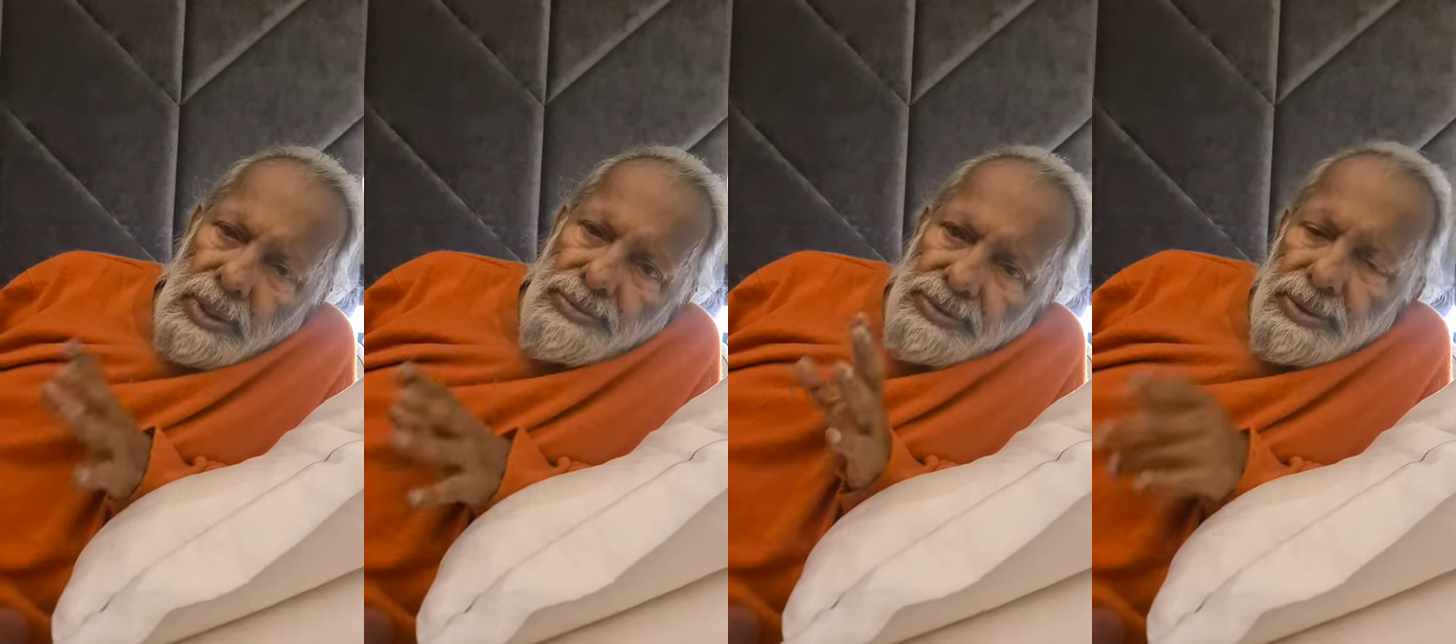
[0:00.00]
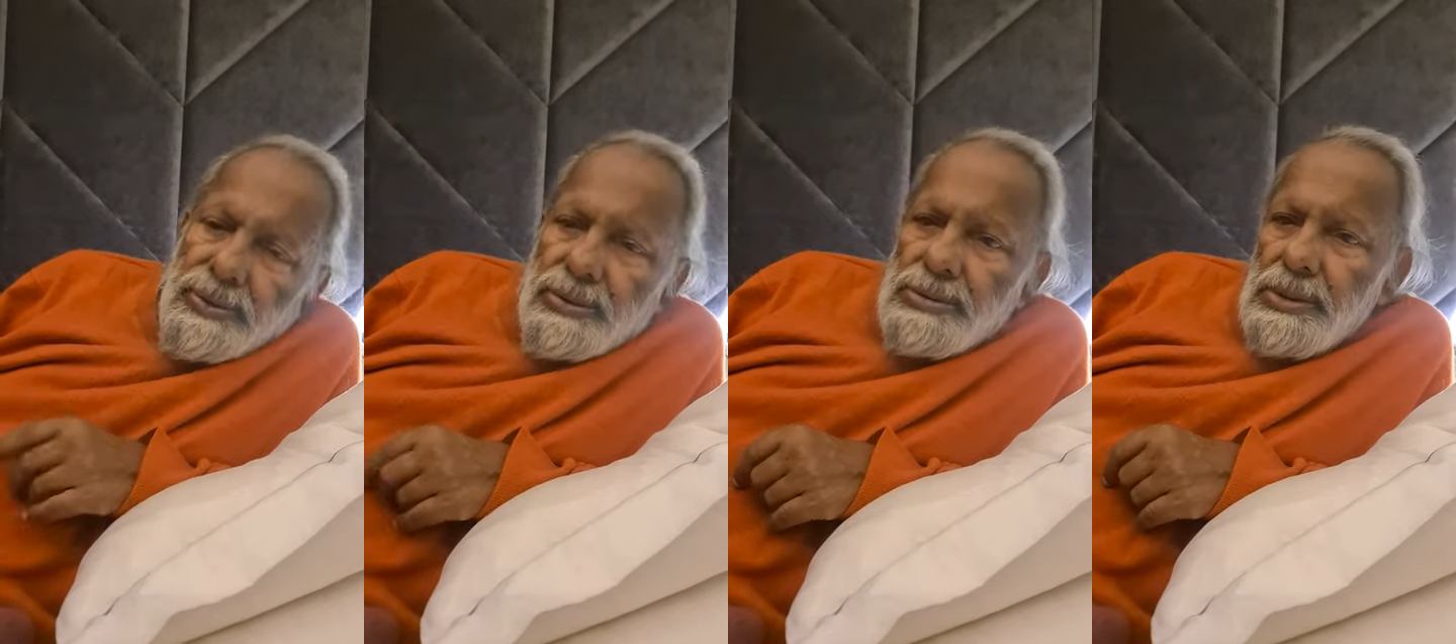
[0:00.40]
of
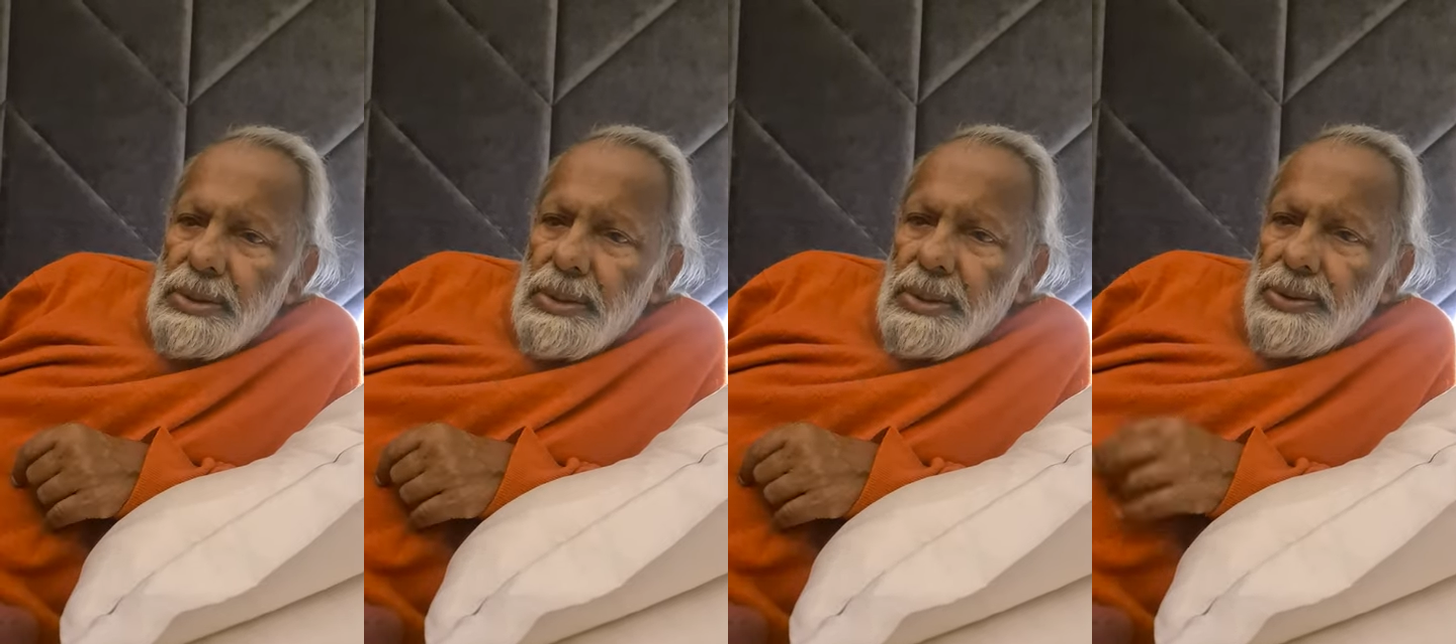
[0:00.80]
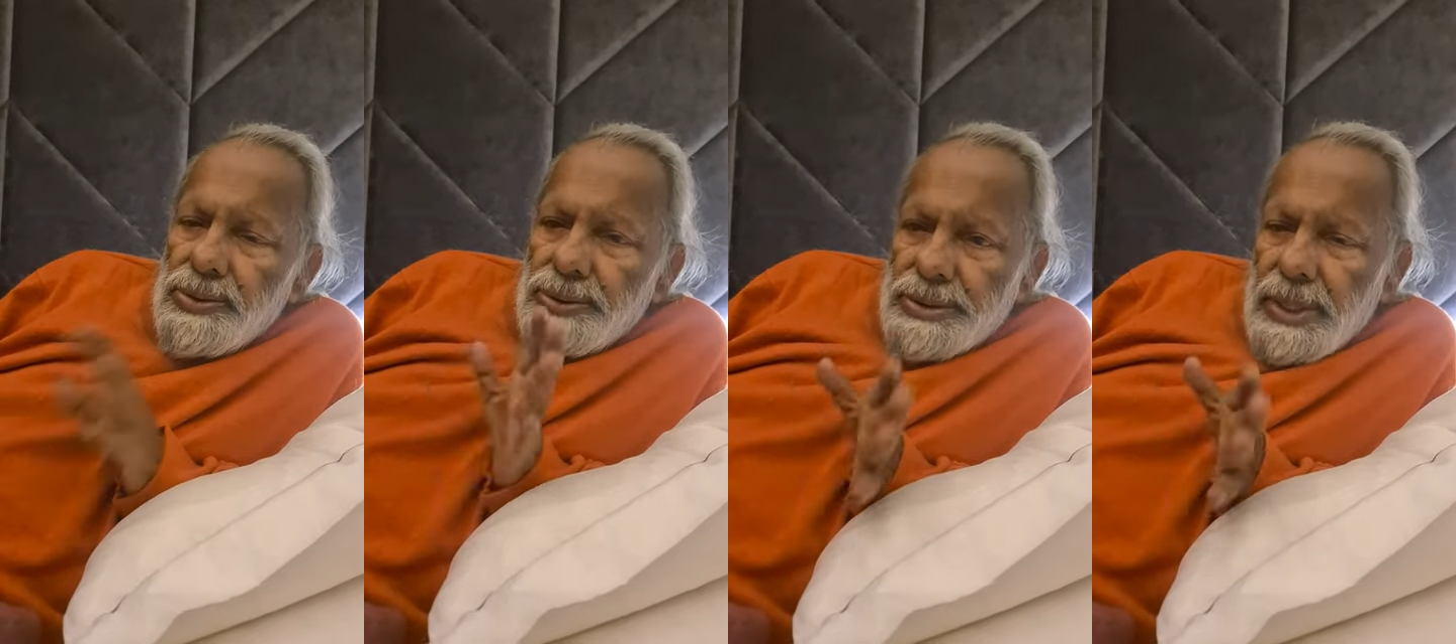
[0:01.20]
you
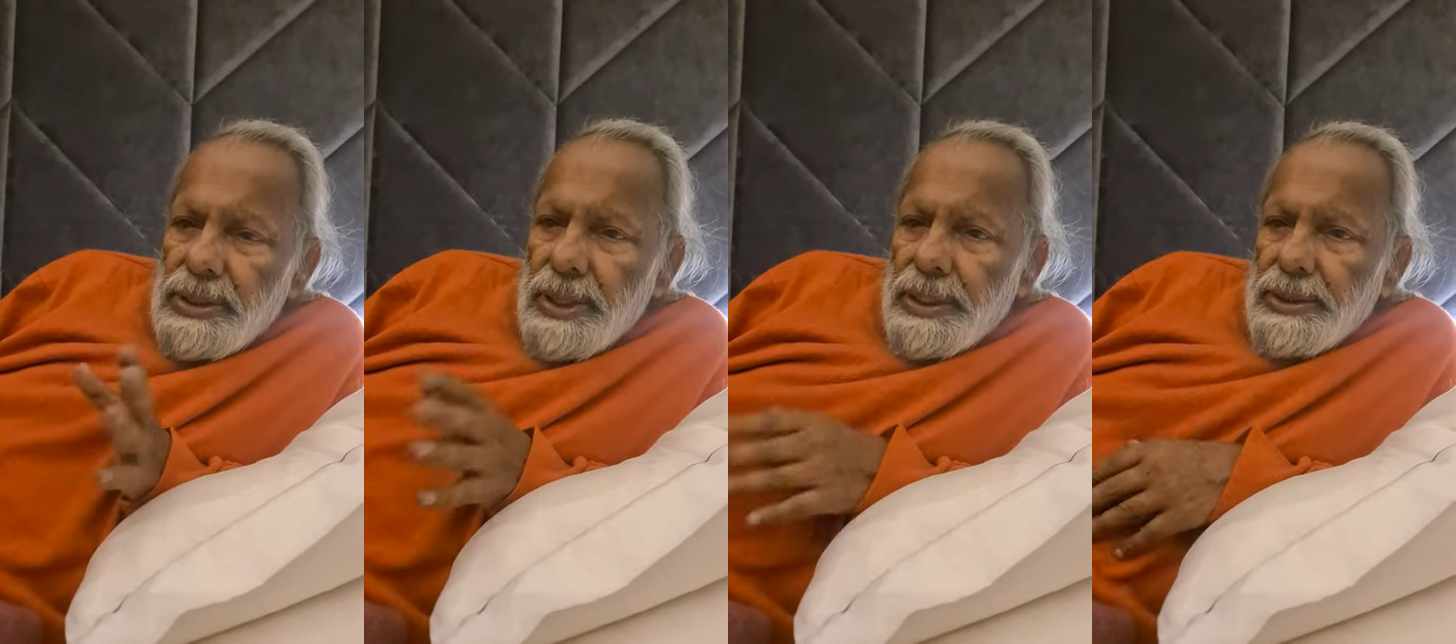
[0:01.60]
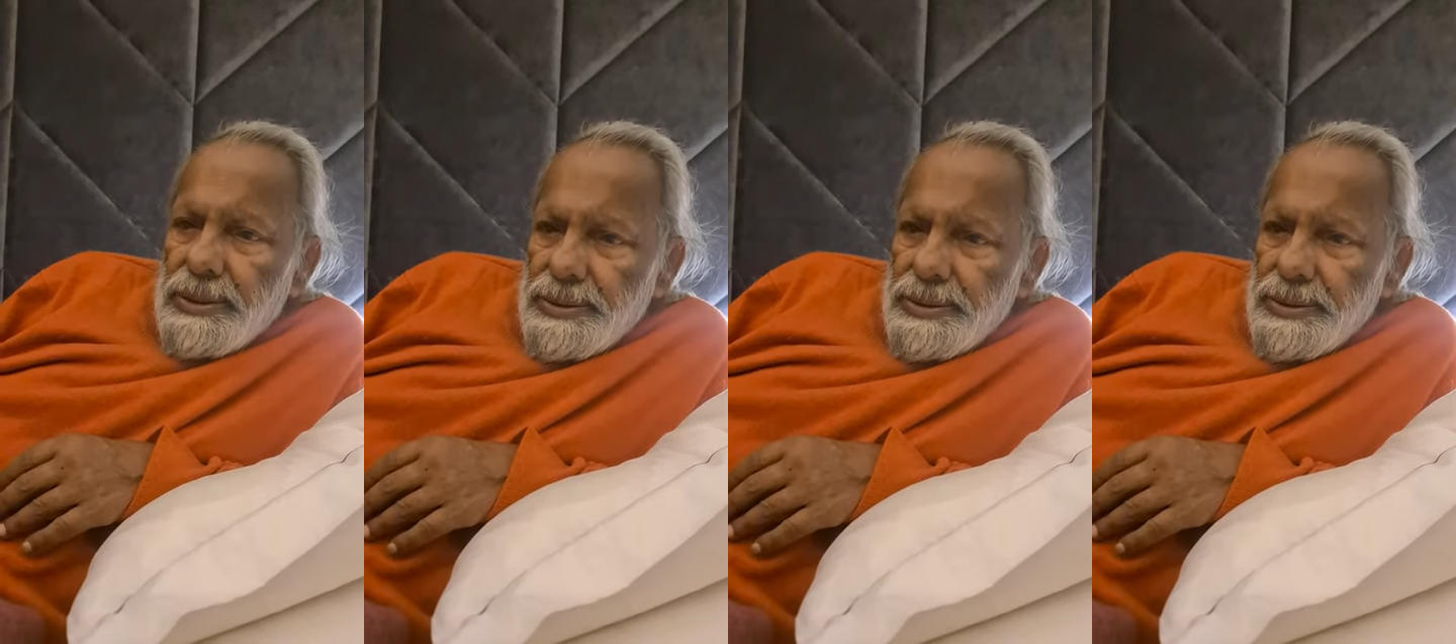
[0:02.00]
to say that